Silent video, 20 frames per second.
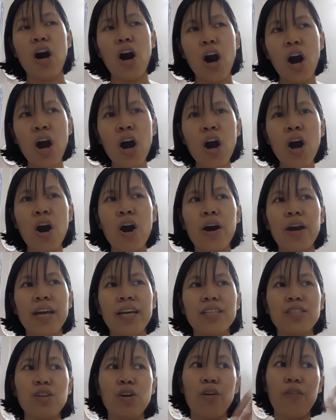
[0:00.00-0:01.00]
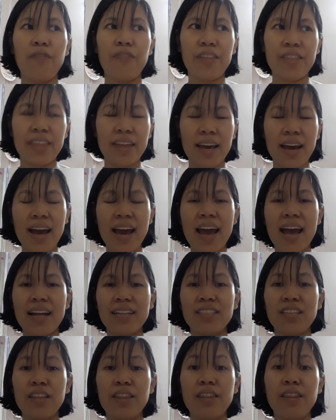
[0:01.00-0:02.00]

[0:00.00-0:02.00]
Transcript: oh, it's over there at